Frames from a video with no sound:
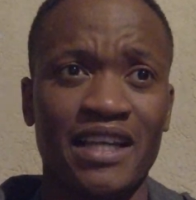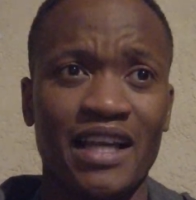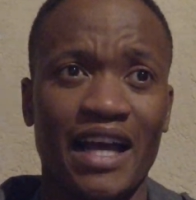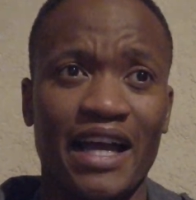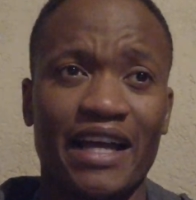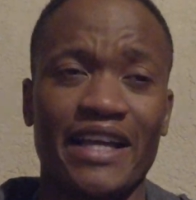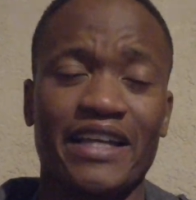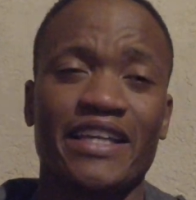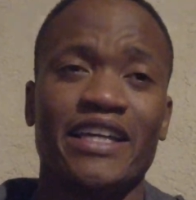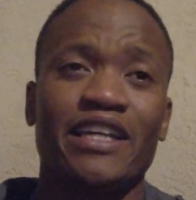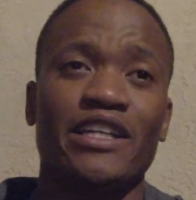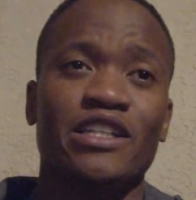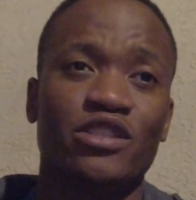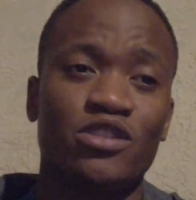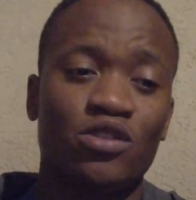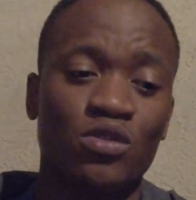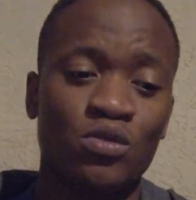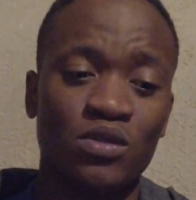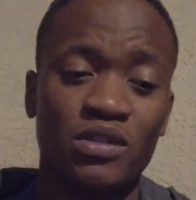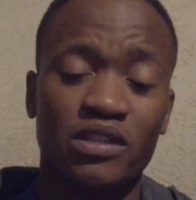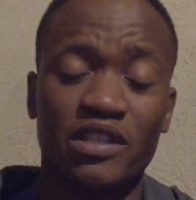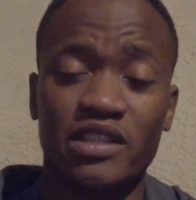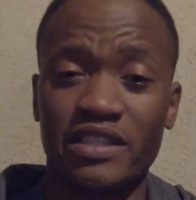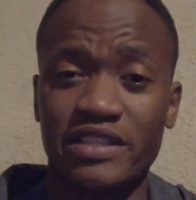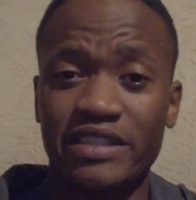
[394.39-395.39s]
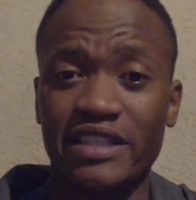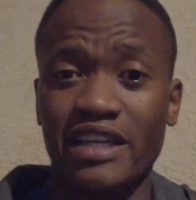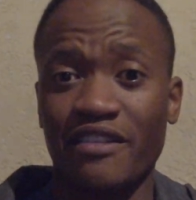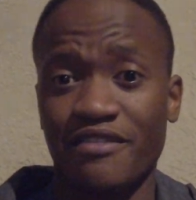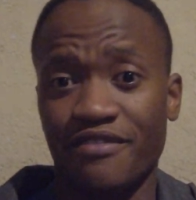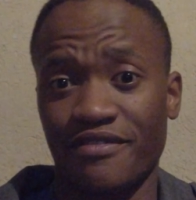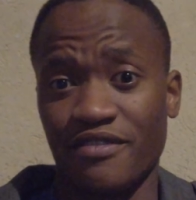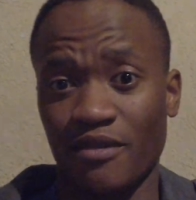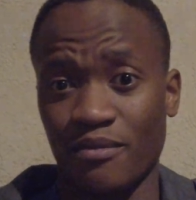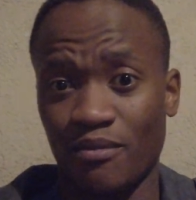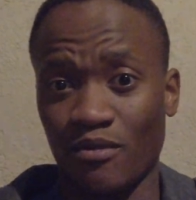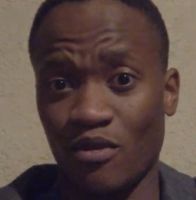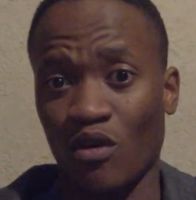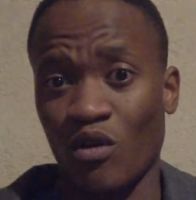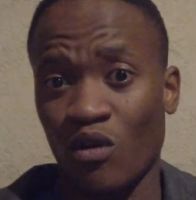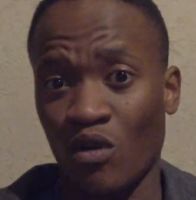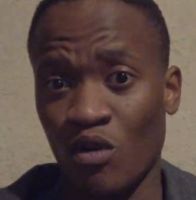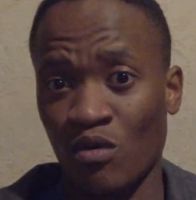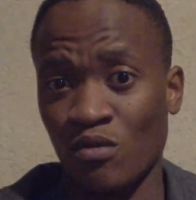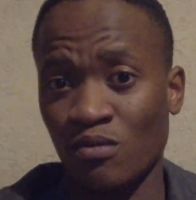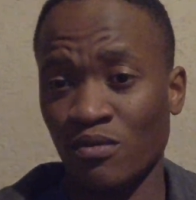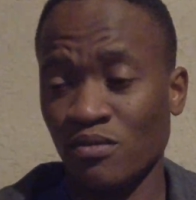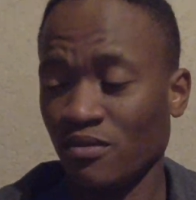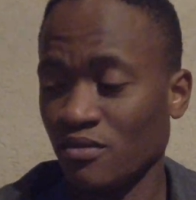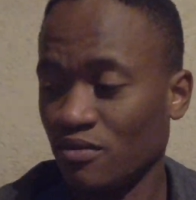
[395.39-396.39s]
I can do this stuff from
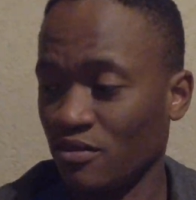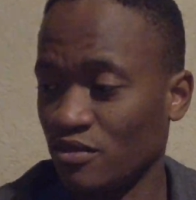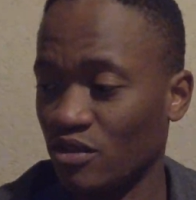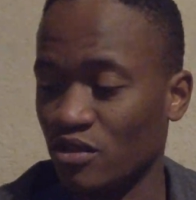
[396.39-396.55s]
home,